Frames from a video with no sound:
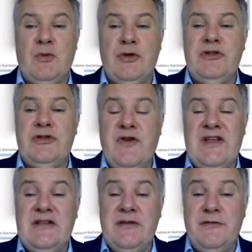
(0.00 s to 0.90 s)
more than
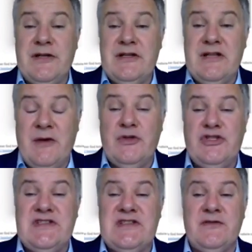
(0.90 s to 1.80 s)
20 different
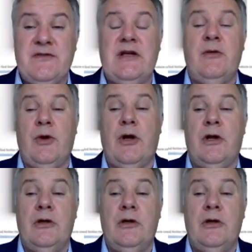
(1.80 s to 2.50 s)
languages is available.